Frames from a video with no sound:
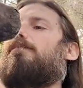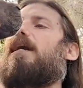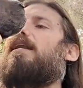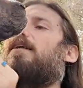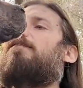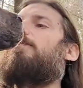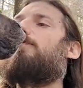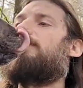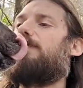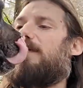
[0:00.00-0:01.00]
I love
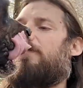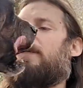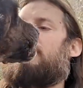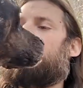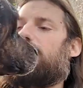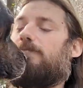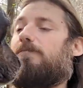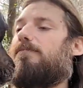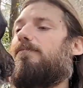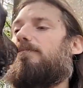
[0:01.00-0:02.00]
you. Can I have a kiss?
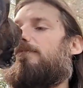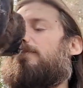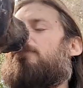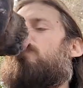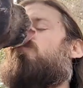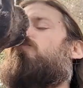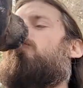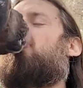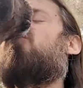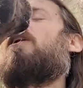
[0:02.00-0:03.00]

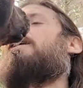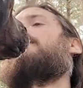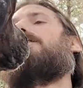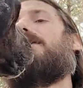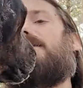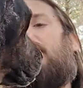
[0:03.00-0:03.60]
Mwah. All right,